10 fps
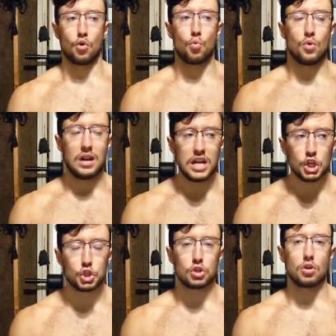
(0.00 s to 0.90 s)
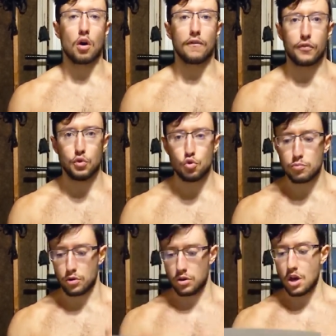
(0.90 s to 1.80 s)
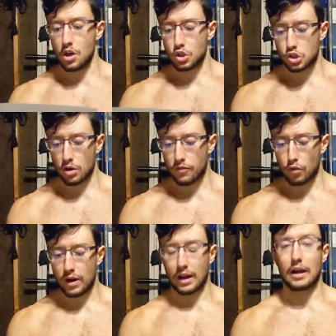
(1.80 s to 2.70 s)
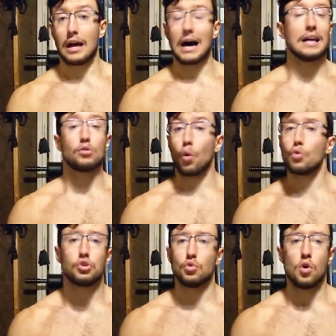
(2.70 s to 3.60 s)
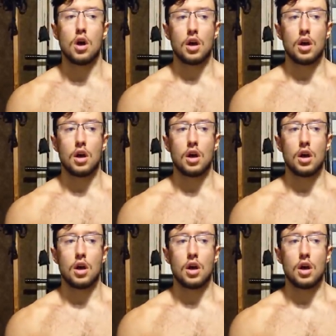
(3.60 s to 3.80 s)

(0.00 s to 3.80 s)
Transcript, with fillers: the religion of human suffering. I told you,